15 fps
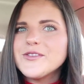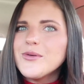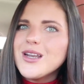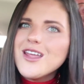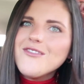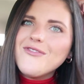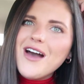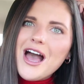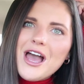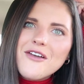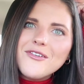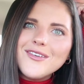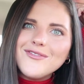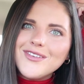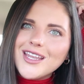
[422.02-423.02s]

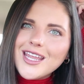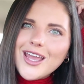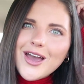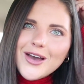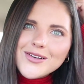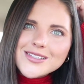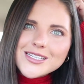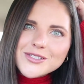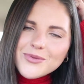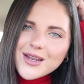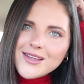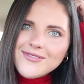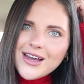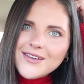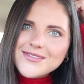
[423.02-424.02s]
25 videos in
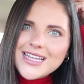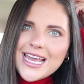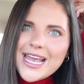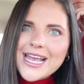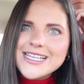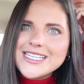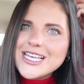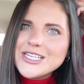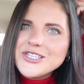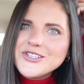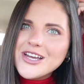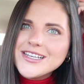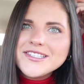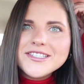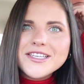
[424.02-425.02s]
25 days is
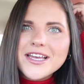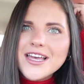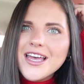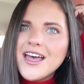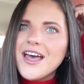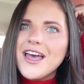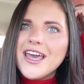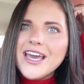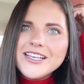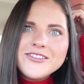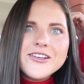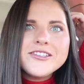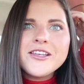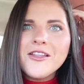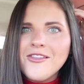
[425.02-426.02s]
just,
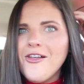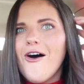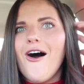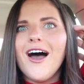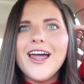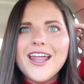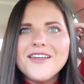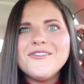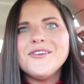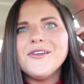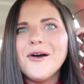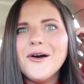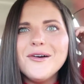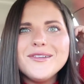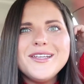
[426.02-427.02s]
it's just a lot if
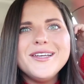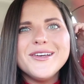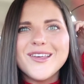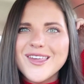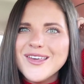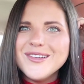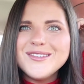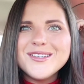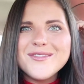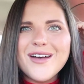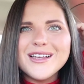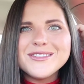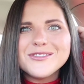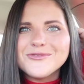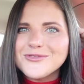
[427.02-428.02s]
you don't do YouTube
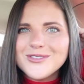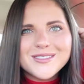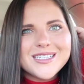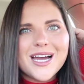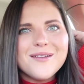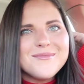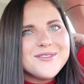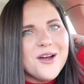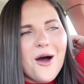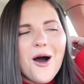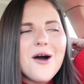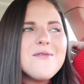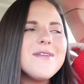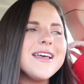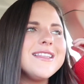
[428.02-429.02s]
as your full-time
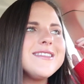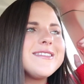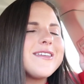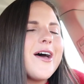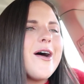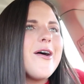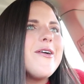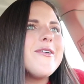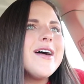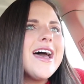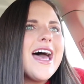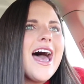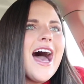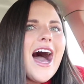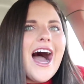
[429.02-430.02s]
job. And so
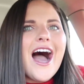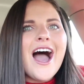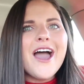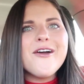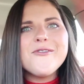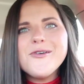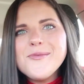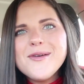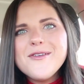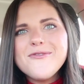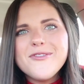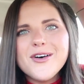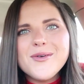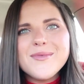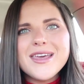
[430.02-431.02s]
I will be
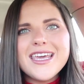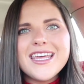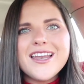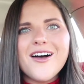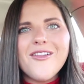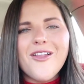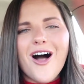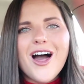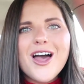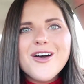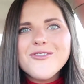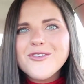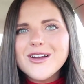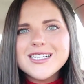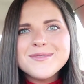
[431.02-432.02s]
filming a lot
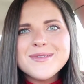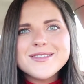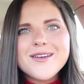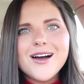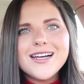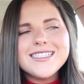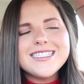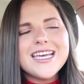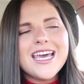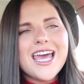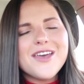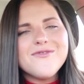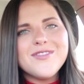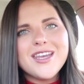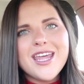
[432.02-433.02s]
of Christmas
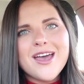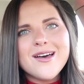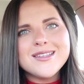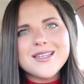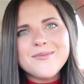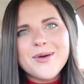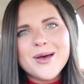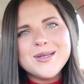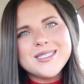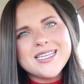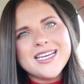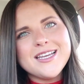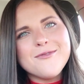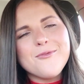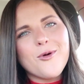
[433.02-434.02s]
content and videos and
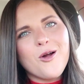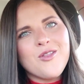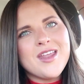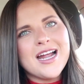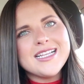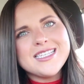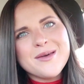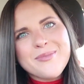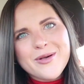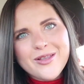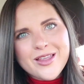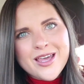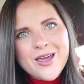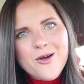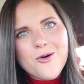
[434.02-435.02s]
posting more than I
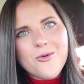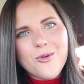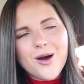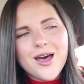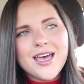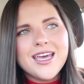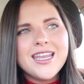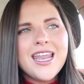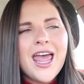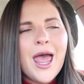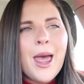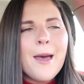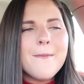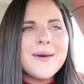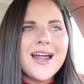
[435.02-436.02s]
typically would,
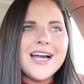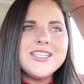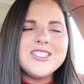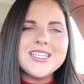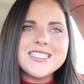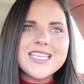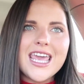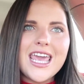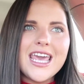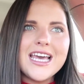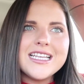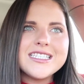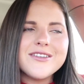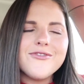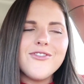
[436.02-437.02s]
but I just
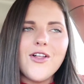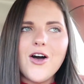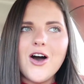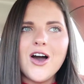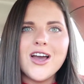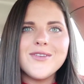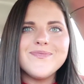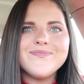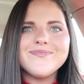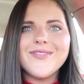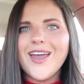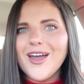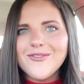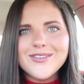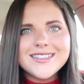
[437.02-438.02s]
can't vlog
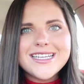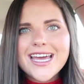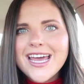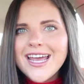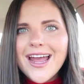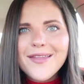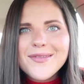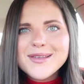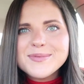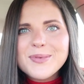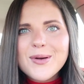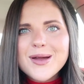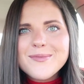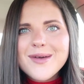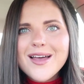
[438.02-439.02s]
every day at this
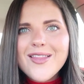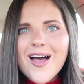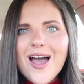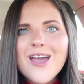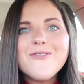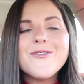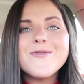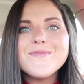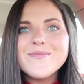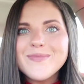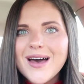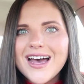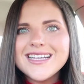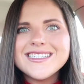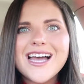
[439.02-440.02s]
point in my life.
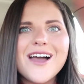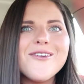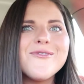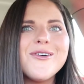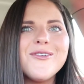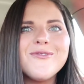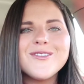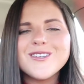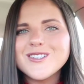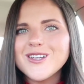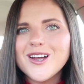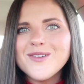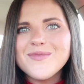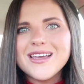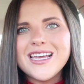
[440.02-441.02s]
But I will for
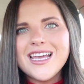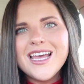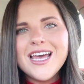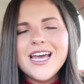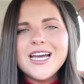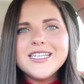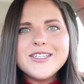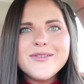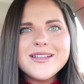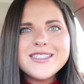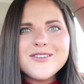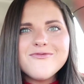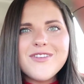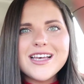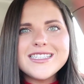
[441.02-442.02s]
sure be doing
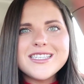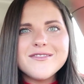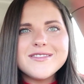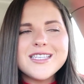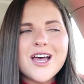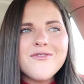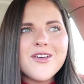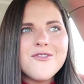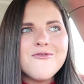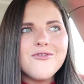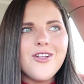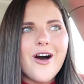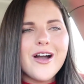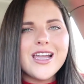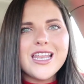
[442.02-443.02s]
some festive stuff
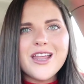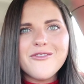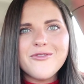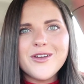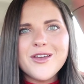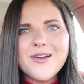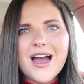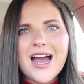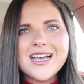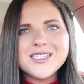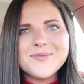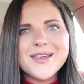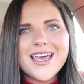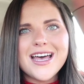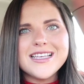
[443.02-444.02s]
and vlogging it for you
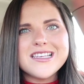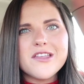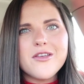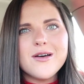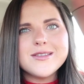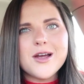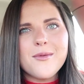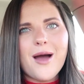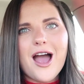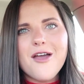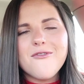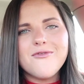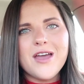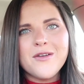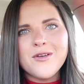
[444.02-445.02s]
guys, because those are
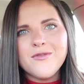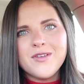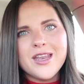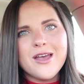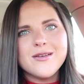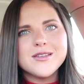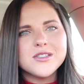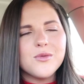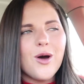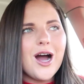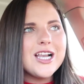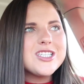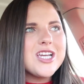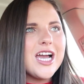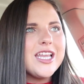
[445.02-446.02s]
my favorite videos to
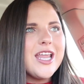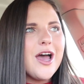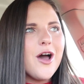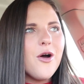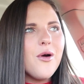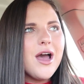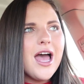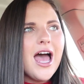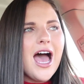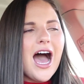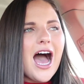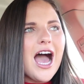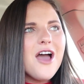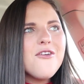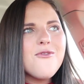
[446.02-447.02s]
watch. I know
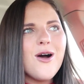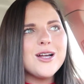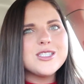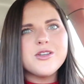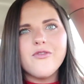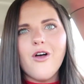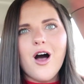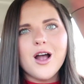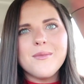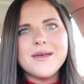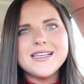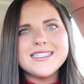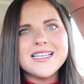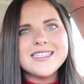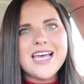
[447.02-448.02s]
I have watched
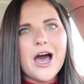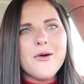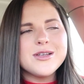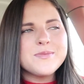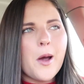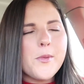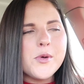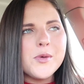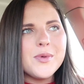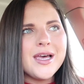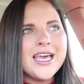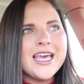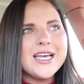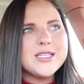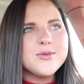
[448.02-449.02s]
Vlogmas since I was
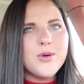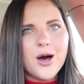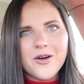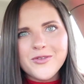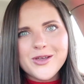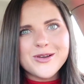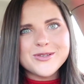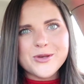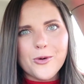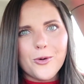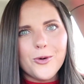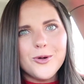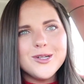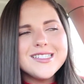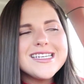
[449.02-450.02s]
probably 12 years
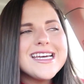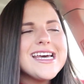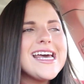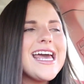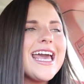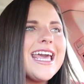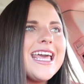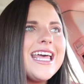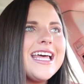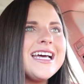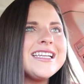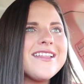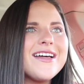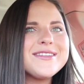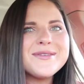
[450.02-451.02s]
old,
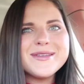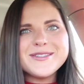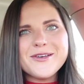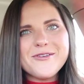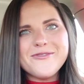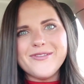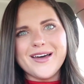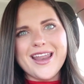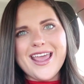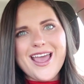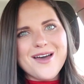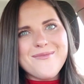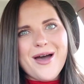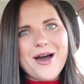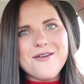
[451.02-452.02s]
and that's what's so
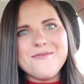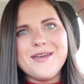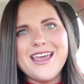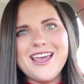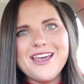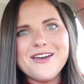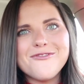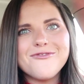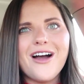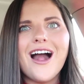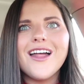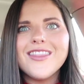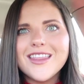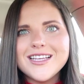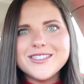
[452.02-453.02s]
funny about me
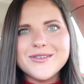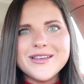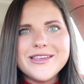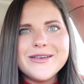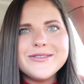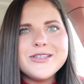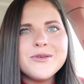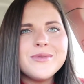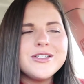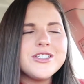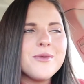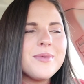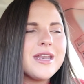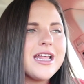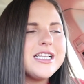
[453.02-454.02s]
finally doing YouTube and
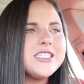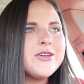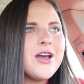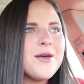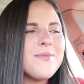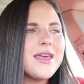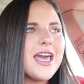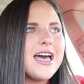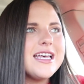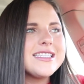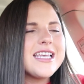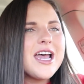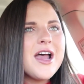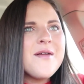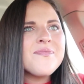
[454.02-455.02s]
jumping into it,
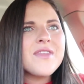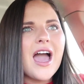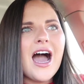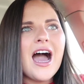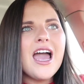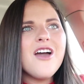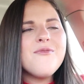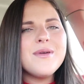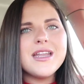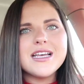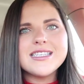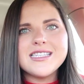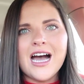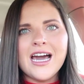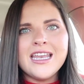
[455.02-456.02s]
because I have been
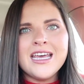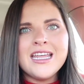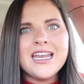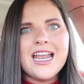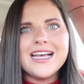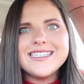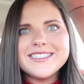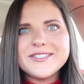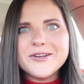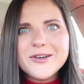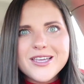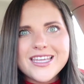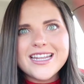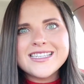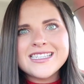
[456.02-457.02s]
excited and I
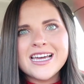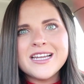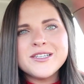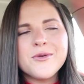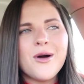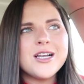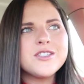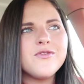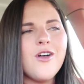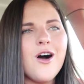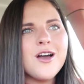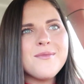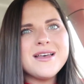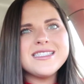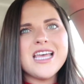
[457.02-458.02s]
still get excited to watch
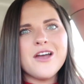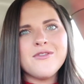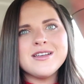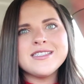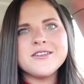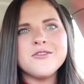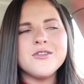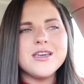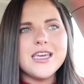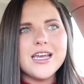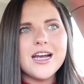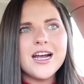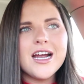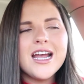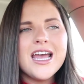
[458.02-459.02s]
Vlogmas every single
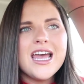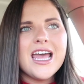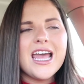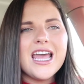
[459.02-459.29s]
year.